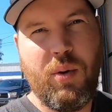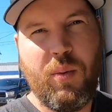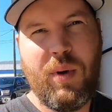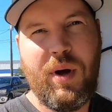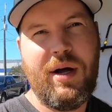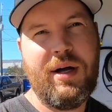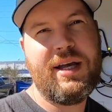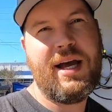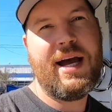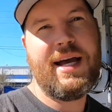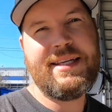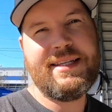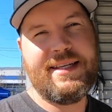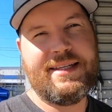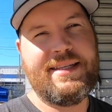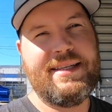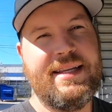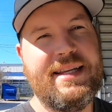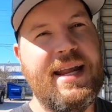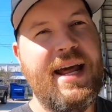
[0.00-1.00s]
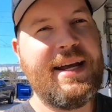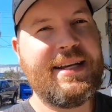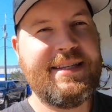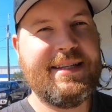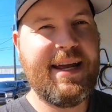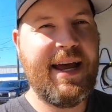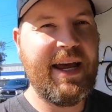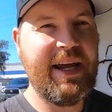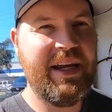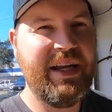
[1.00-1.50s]
Well guys, it's the next
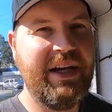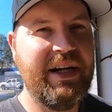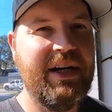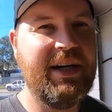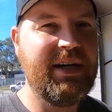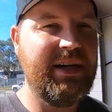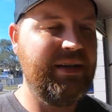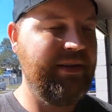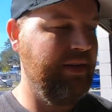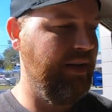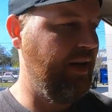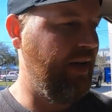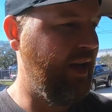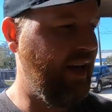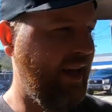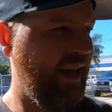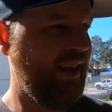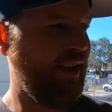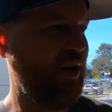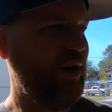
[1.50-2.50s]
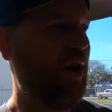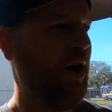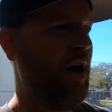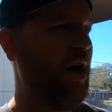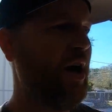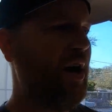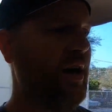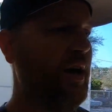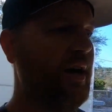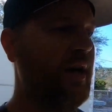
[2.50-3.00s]
day here, and the
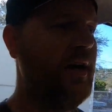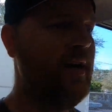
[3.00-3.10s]
car